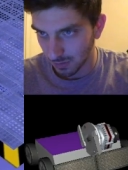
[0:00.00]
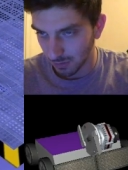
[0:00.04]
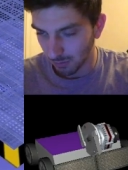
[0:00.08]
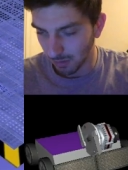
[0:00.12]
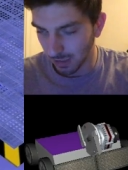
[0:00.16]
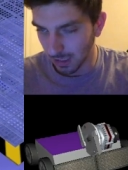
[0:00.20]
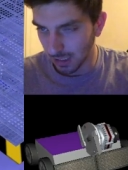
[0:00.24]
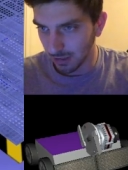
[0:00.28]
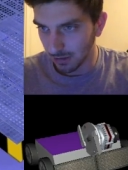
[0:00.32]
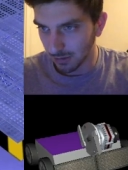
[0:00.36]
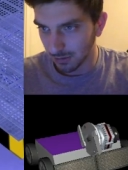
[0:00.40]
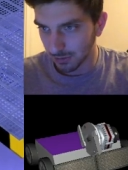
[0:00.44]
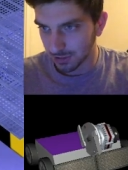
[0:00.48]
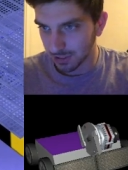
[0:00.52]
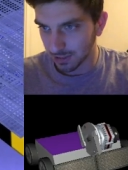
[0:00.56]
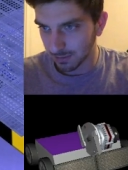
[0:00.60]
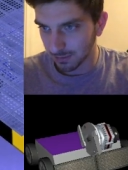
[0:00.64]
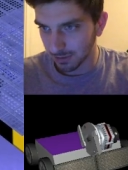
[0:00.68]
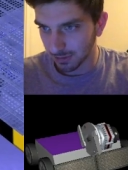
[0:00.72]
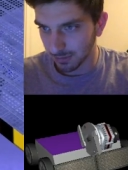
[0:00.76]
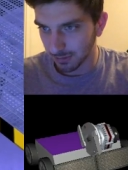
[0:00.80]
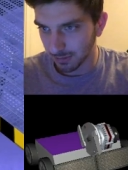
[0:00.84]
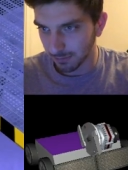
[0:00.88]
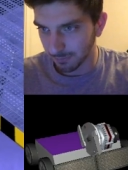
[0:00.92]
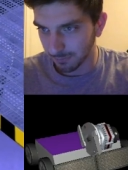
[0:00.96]
Whoa!
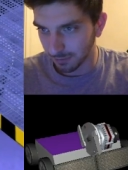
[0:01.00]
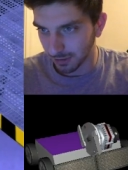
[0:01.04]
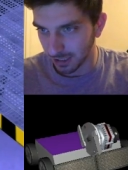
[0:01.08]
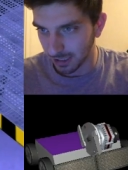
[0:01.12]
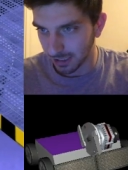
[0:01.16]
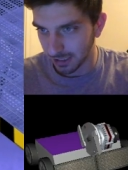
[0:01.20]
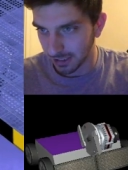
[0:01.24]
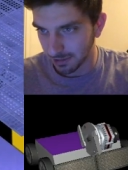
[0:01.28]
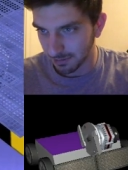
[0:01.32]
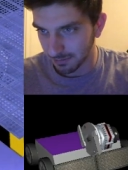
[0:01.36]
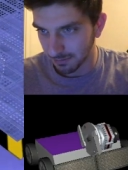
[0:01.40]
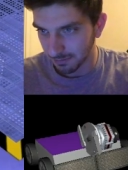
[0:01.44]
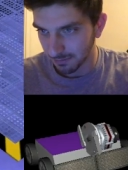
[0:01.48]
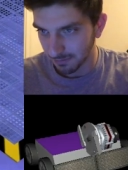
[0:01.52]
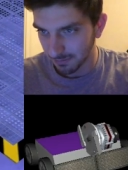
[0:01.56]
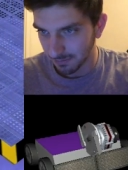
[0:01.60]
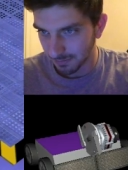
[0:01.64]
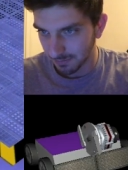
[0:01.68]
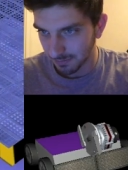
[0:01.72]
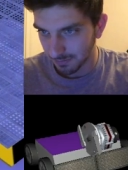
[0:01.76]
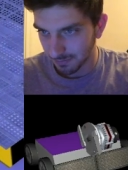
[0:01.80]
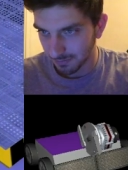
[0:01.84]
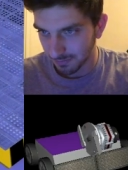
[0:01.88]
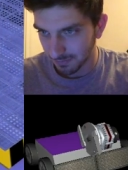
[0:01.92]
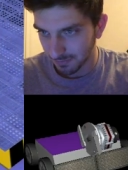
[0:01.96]
Something went flying.
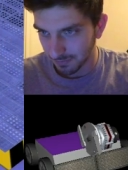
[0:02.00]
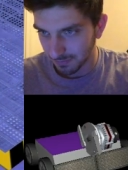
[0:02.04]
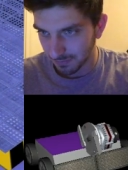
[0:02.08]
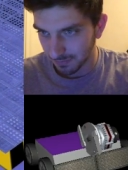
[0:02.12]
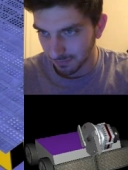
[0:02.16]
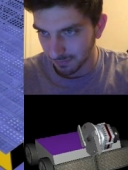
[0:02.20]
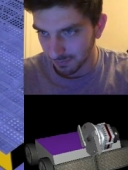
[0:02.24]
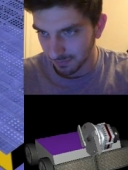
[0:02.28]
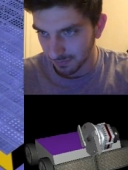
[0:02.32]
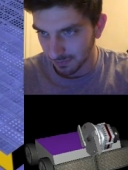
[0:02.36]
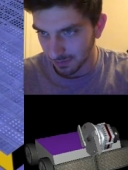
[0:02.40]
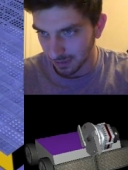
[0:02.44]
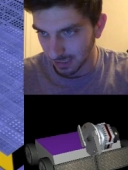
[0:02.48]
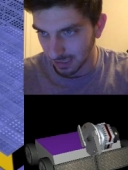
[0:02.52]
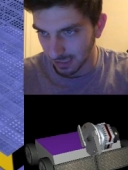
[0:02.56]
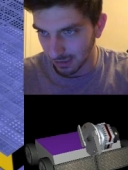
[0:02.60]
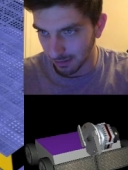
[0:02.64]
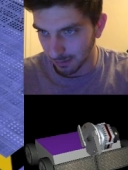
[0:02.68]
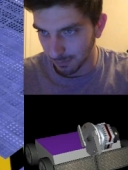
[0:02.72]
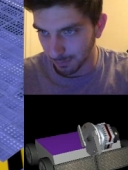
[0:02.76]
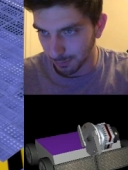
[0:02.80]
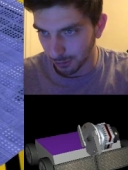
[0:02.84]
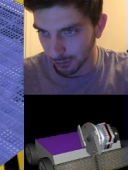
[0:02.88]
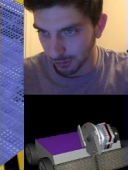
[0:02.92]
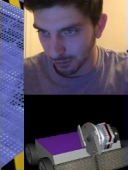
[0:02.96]

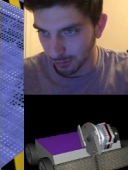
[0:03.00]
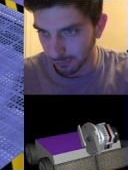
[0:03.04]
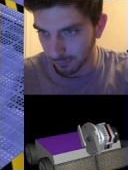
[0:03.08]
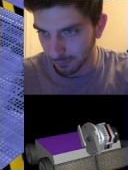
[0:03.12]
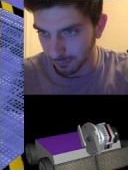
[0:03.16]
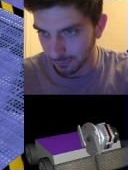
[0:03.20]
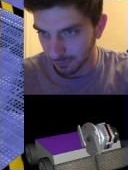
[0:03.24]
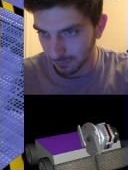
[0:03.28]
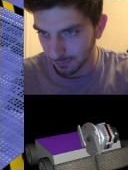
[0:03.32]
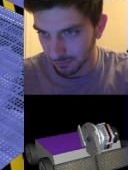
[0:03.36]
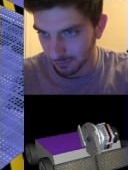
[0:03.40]
I approve.